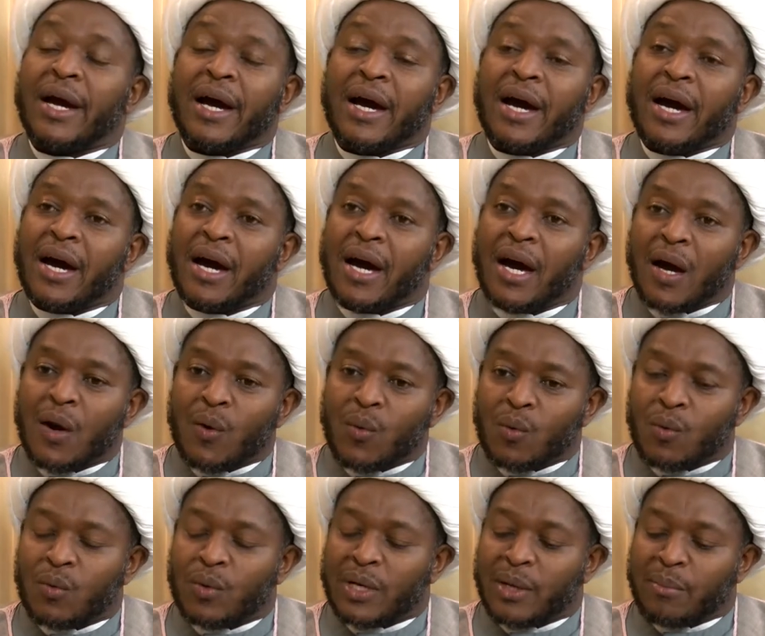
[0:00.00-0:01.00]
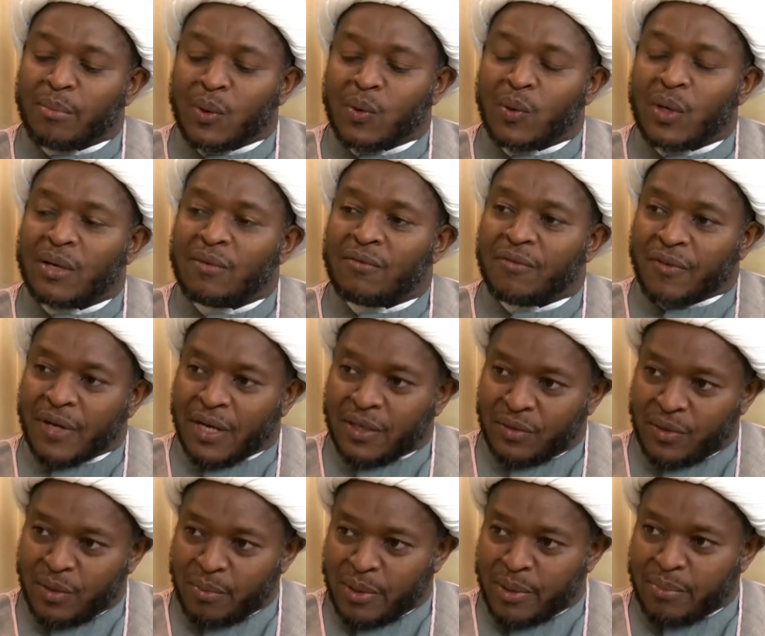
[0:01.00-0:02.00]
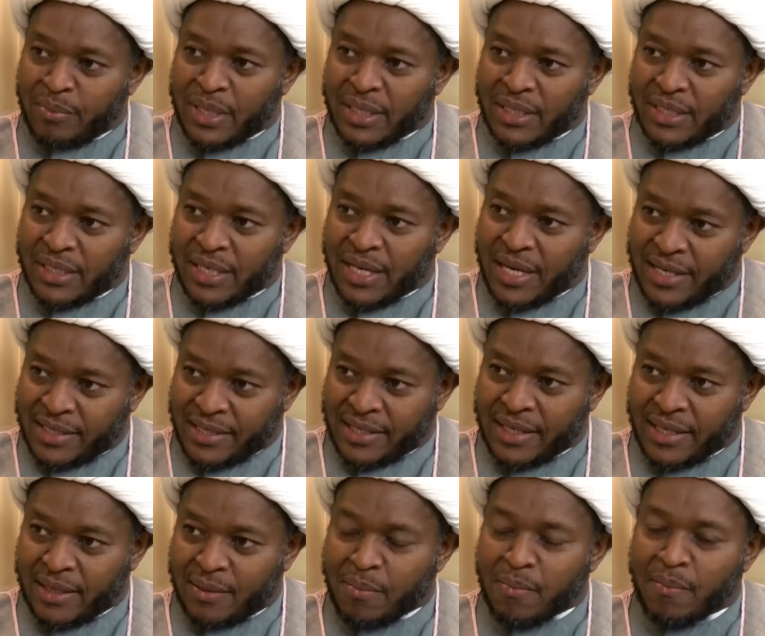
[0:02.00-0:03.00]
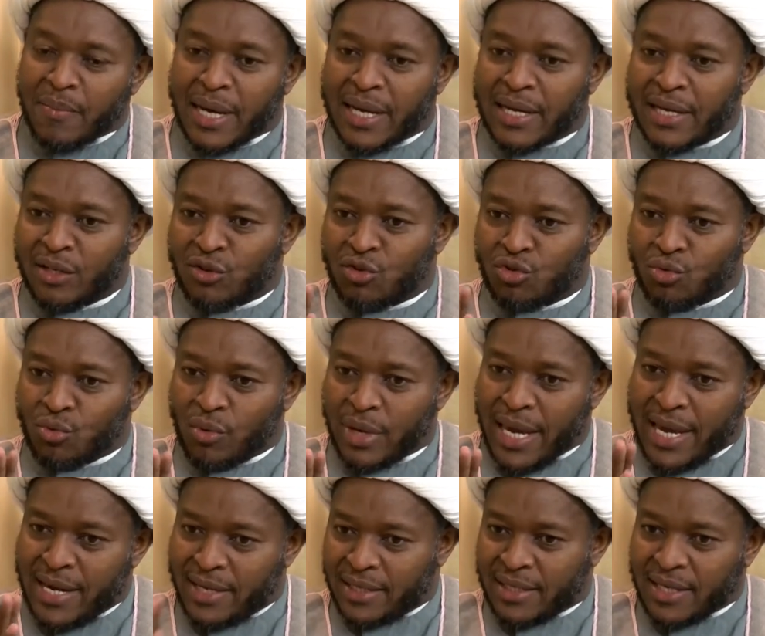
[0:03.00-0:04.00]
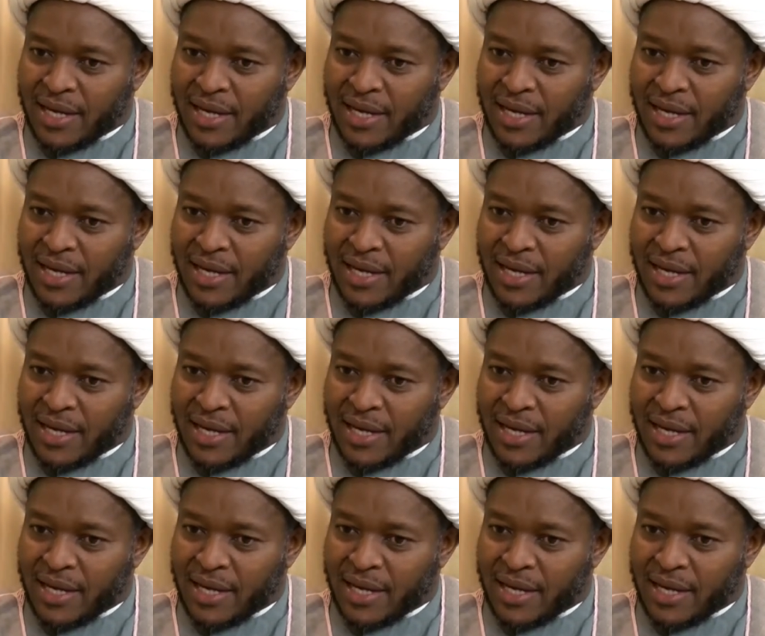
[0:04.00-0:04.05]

How, number one, Fatima binti Asad managed to enter